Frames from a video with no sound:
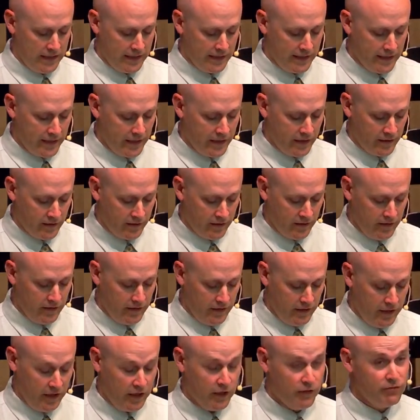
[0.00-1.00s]
And then,
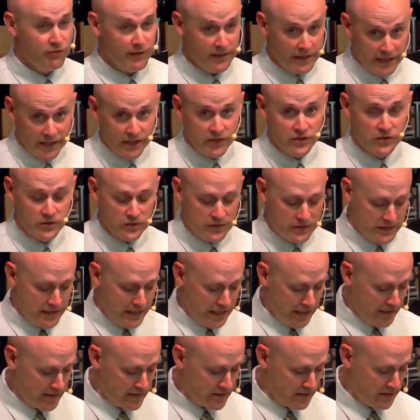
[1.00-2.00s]
if the answer is
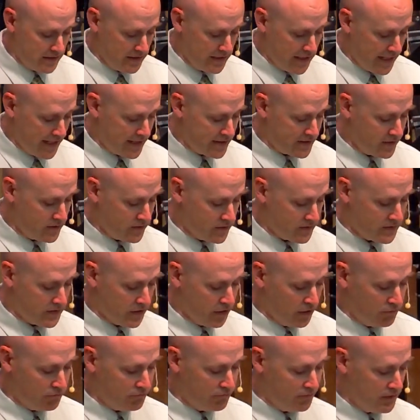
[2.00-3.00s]
yes, ask
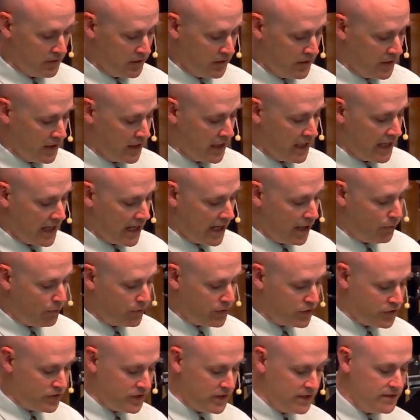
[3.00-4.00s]
yourself, how
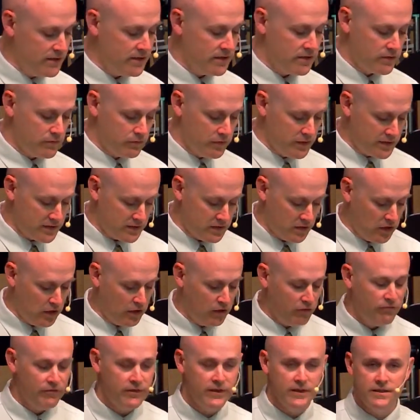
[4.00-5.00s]
would Jesus
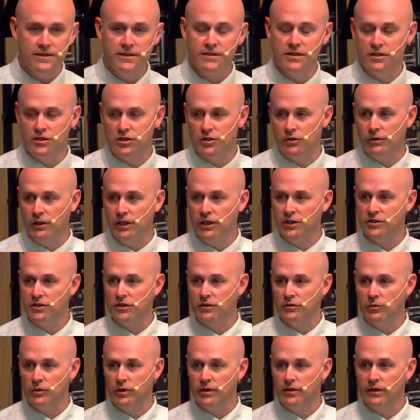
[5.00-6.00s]
resolve this
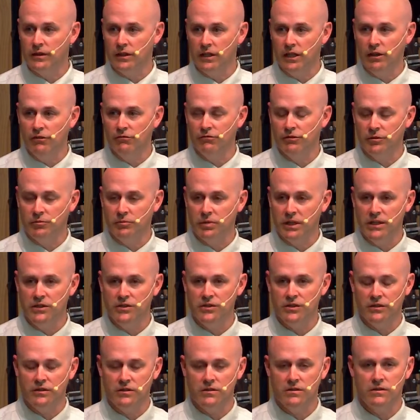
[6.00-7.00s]
situation with love and
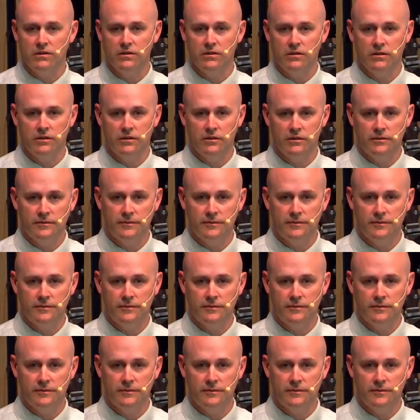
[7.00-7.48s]
patience?